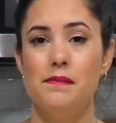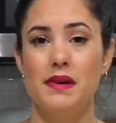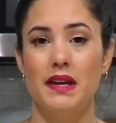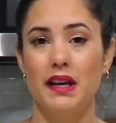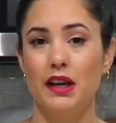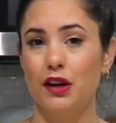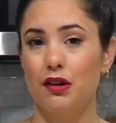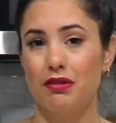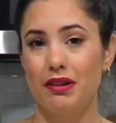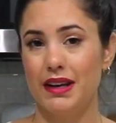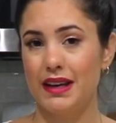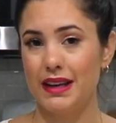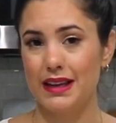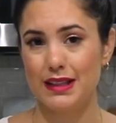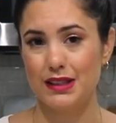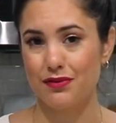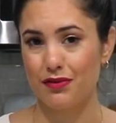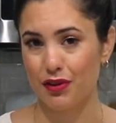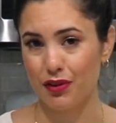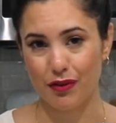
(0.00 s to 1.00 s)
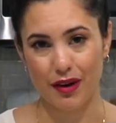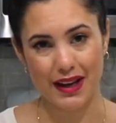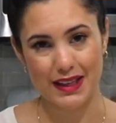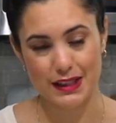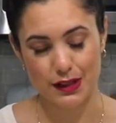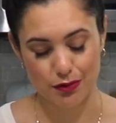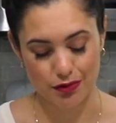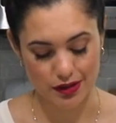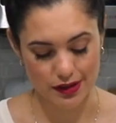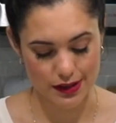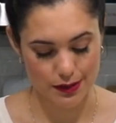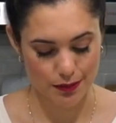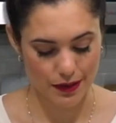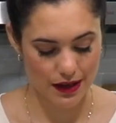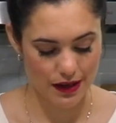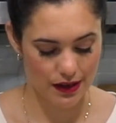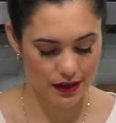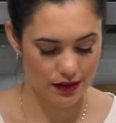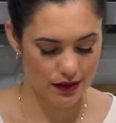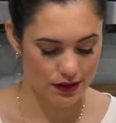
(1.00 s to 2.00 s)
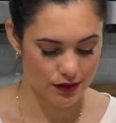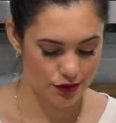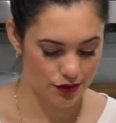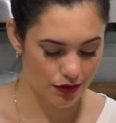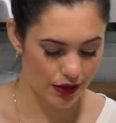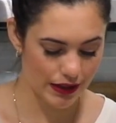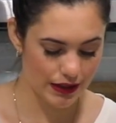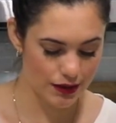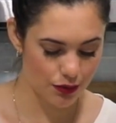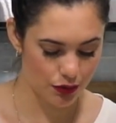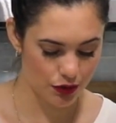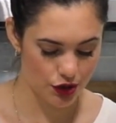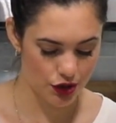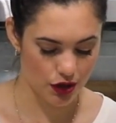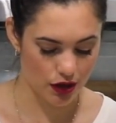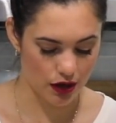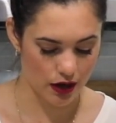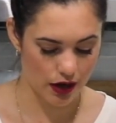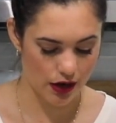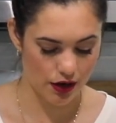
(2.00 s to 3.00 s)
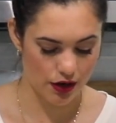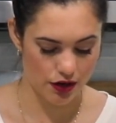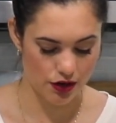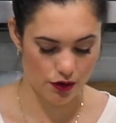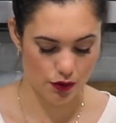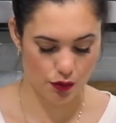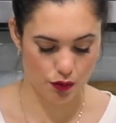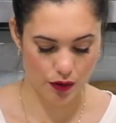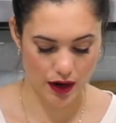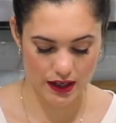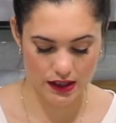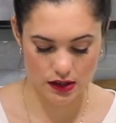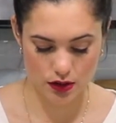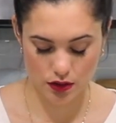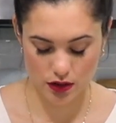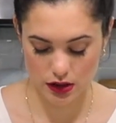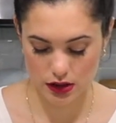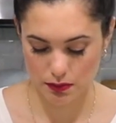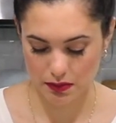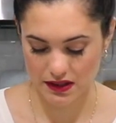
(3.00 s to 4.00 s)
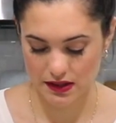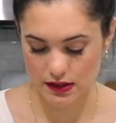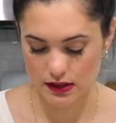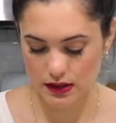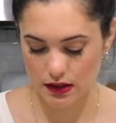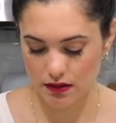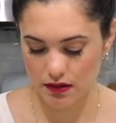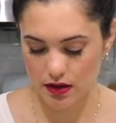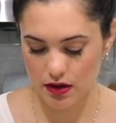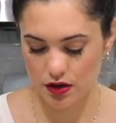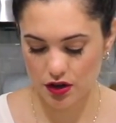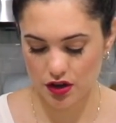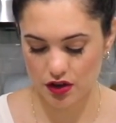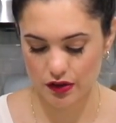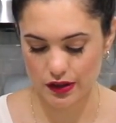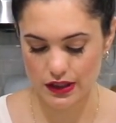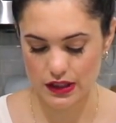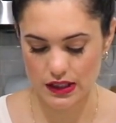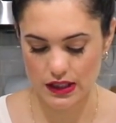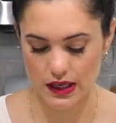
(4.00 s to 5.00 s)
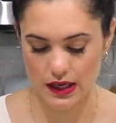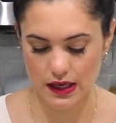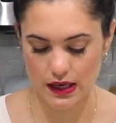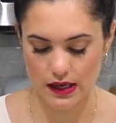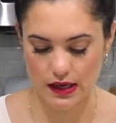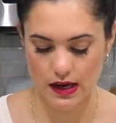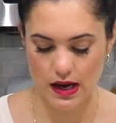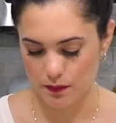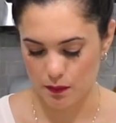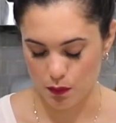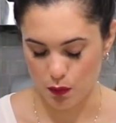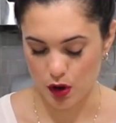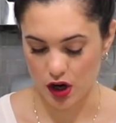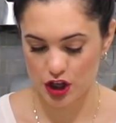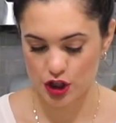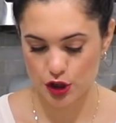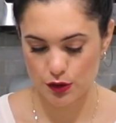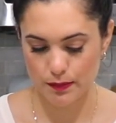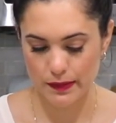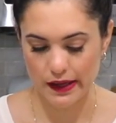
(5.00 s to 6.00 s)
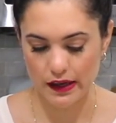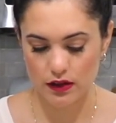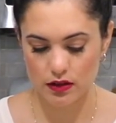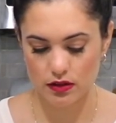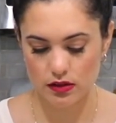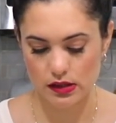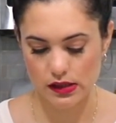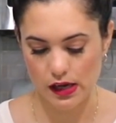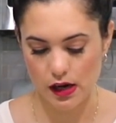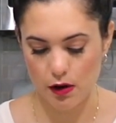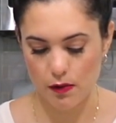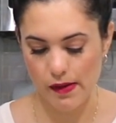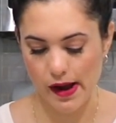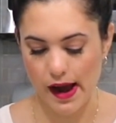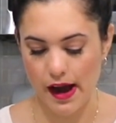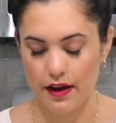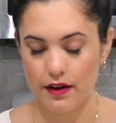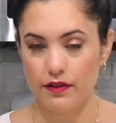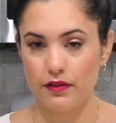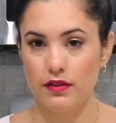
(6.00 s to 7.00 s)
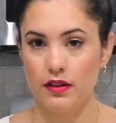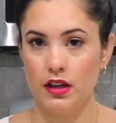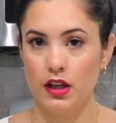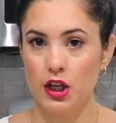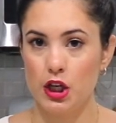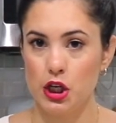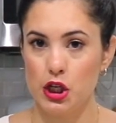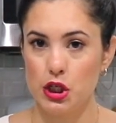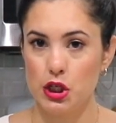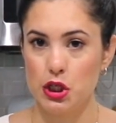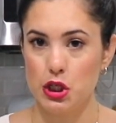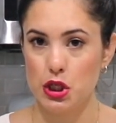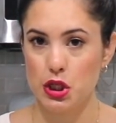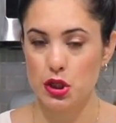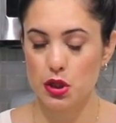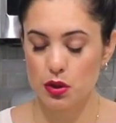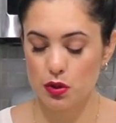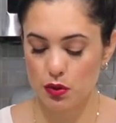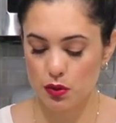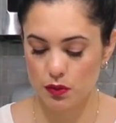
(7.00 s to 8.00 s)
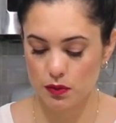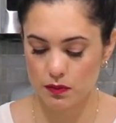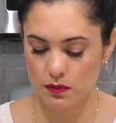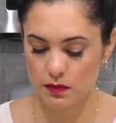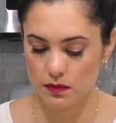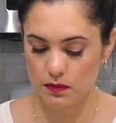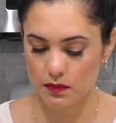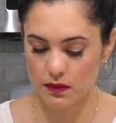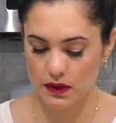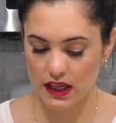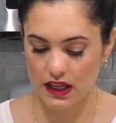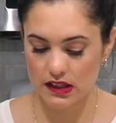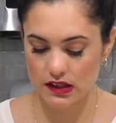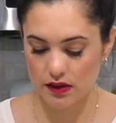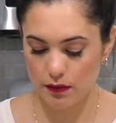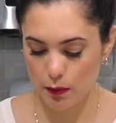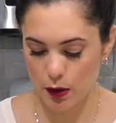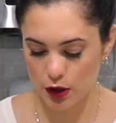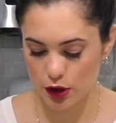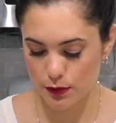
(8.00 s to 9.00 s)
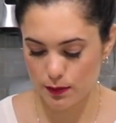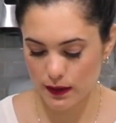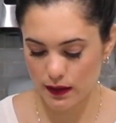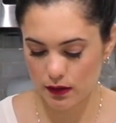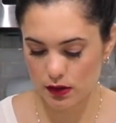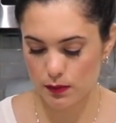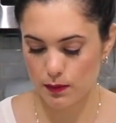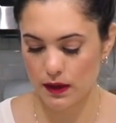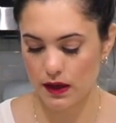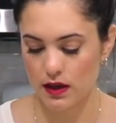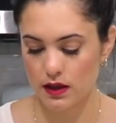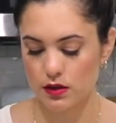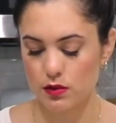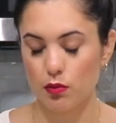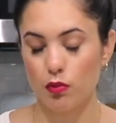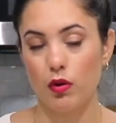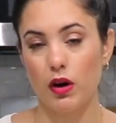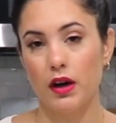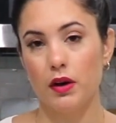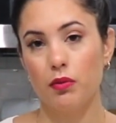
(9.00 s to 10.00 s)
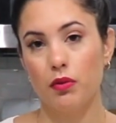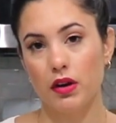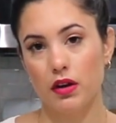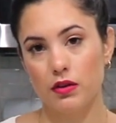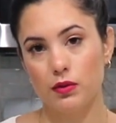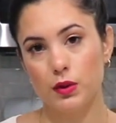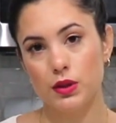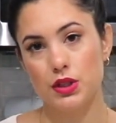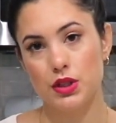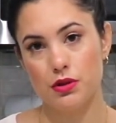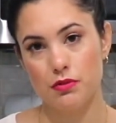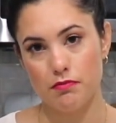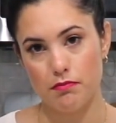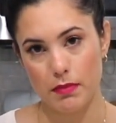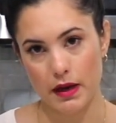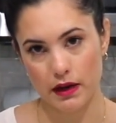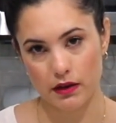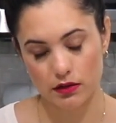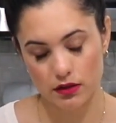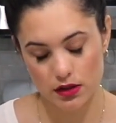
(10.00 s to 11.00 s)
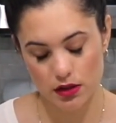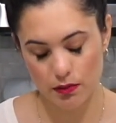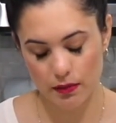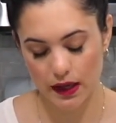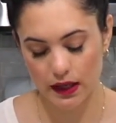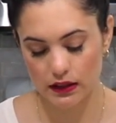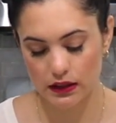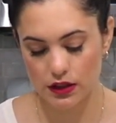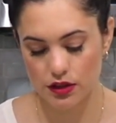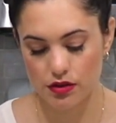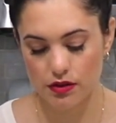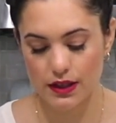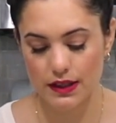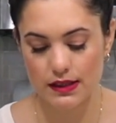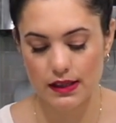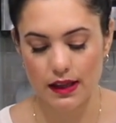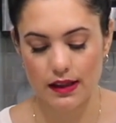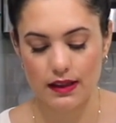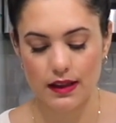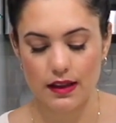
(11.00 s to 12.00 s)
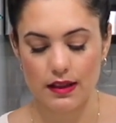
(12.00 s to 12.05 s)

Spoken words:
ingredients for Rice Krispie treats, which are your Rice Krispie cereal. You're going to need marshmallows. Here I have 2 things of marshmallows, because one we're going to melt to make the treats, and